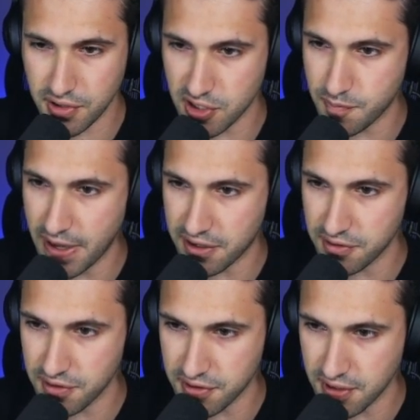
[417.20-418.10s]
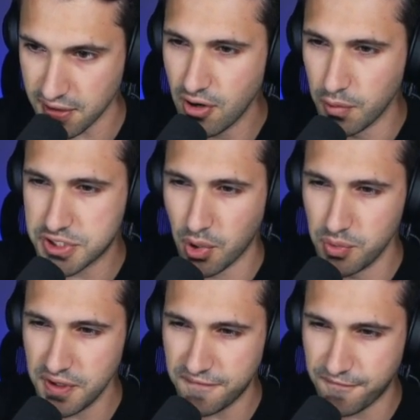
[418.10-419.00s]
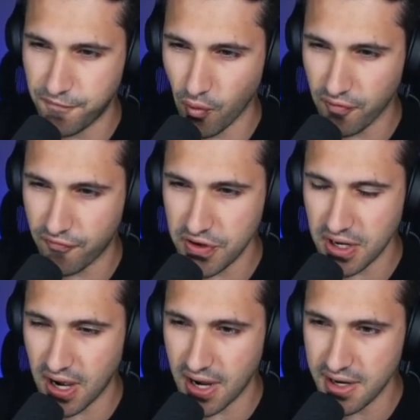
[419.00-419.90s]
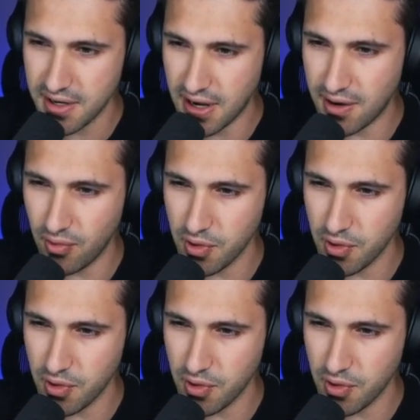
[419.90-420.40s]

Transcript: specs on this thing. Oh, it's only 4 feet high and only